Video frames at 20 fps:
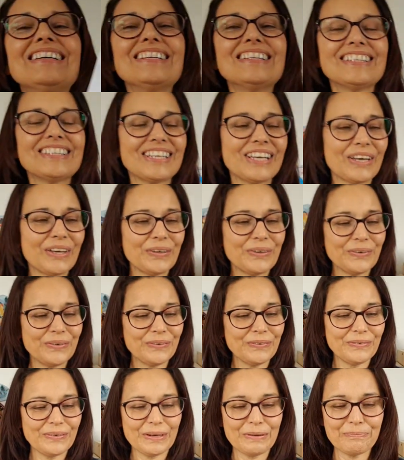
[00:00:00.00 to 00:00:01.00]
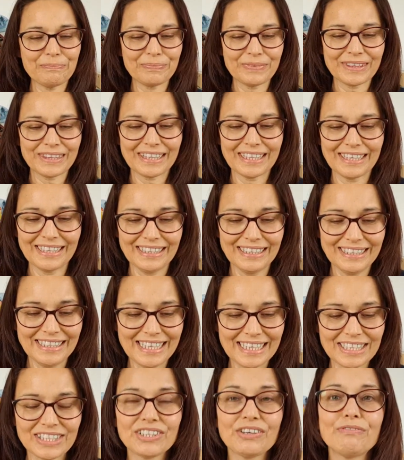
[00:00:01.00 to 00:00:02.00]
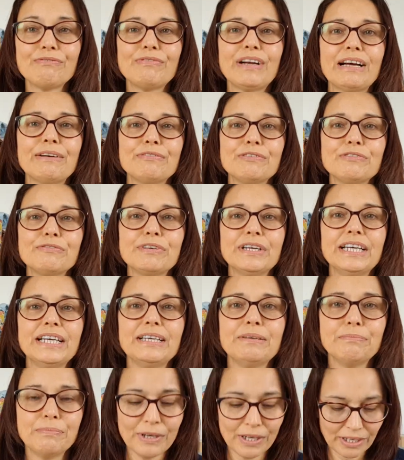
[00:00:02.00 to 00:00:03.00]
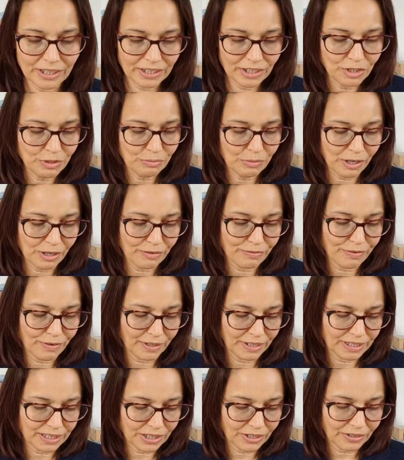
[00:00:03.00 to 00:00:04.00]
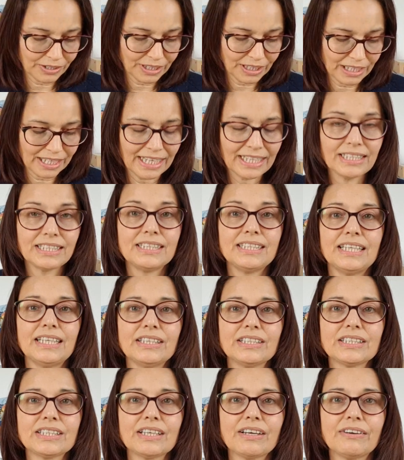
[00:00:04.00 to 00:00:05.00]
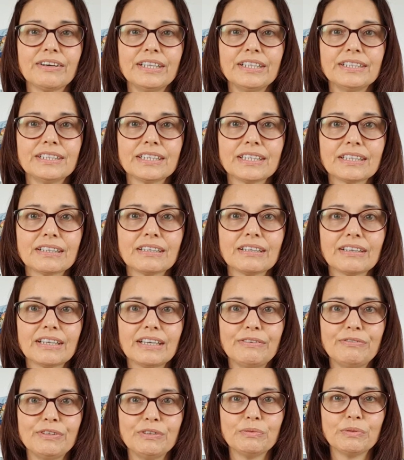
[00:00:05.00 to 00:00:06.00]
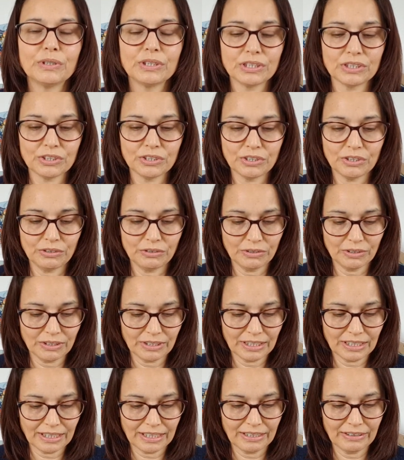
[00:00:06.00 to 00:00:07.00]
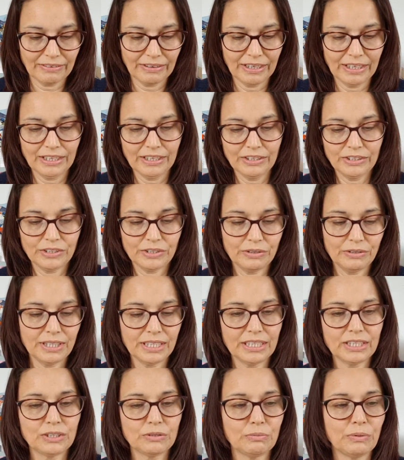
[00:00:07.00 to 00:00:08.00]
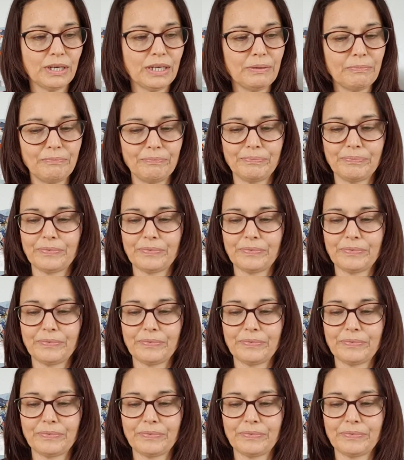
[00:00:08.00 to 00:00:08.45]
So yes, on Ravelry, but you might find it on the Let's Knit site if you want to do this one.